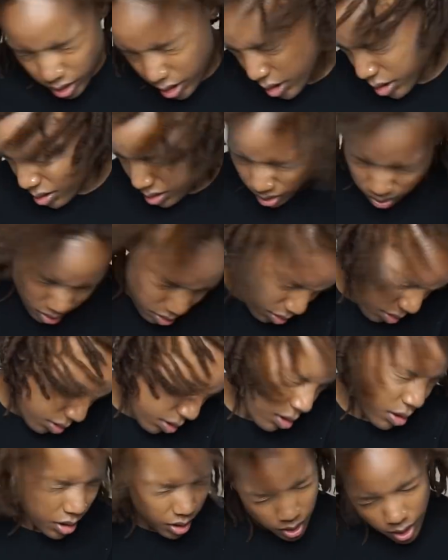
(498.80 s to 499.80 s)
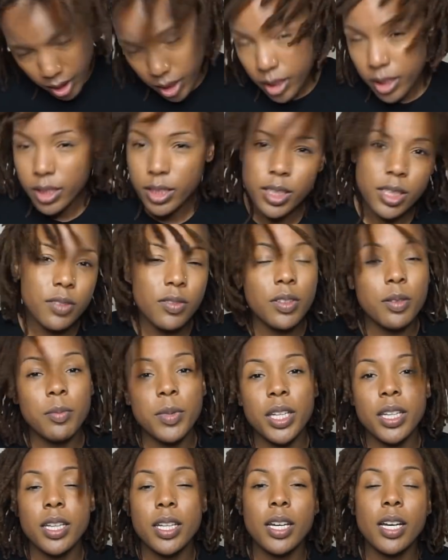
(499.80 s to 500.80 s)
these things? Leave them
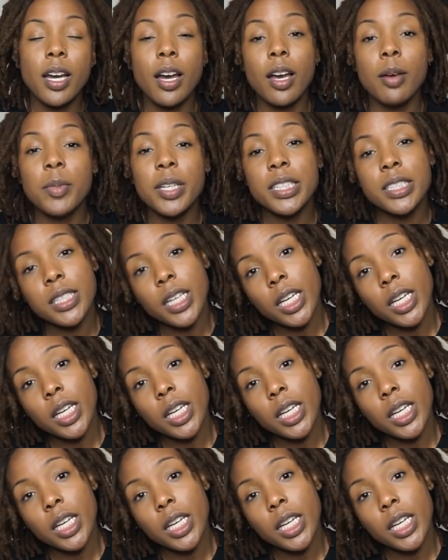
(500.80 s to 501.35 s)
in the comment